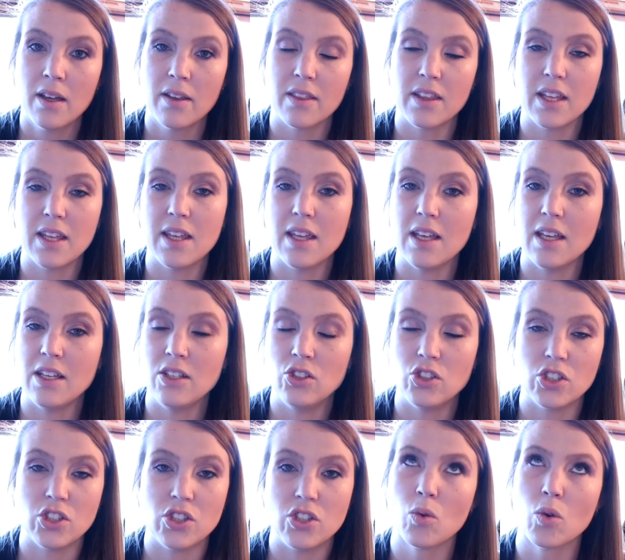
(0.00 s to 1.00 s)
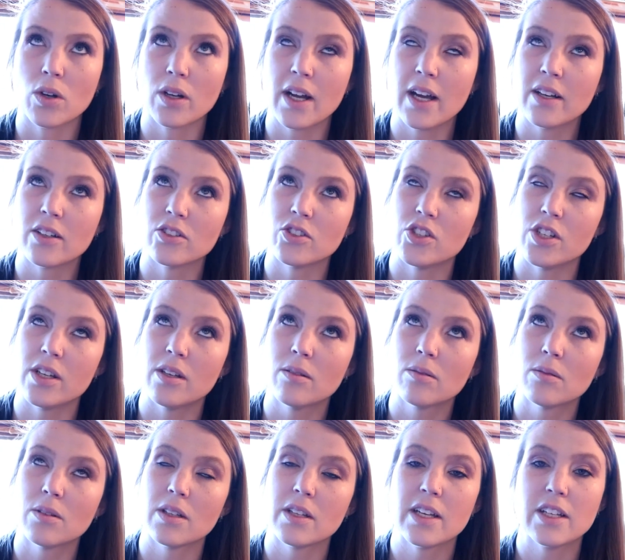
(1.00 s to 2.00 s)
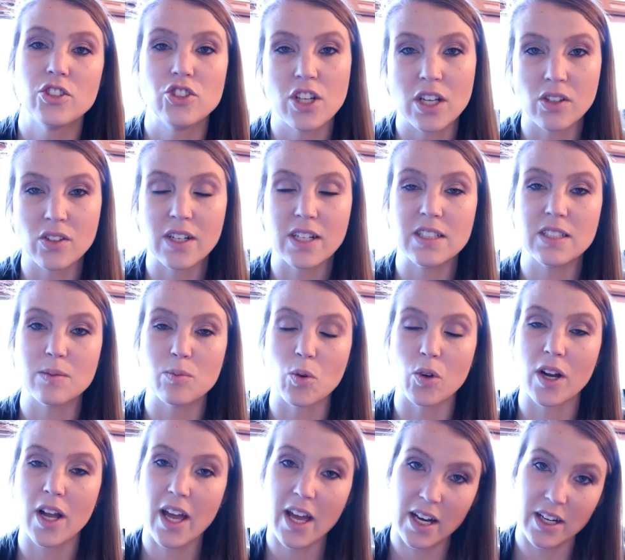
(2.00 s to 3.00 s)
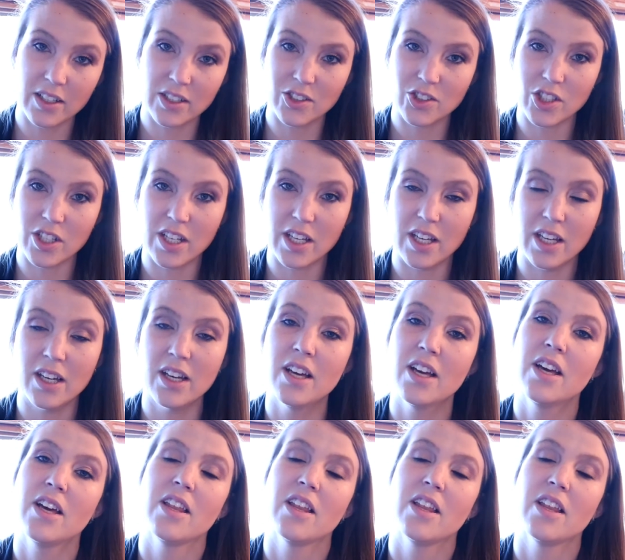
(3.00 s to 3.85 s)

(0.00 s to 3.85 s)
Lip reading: The heat just more energy. It generates more energy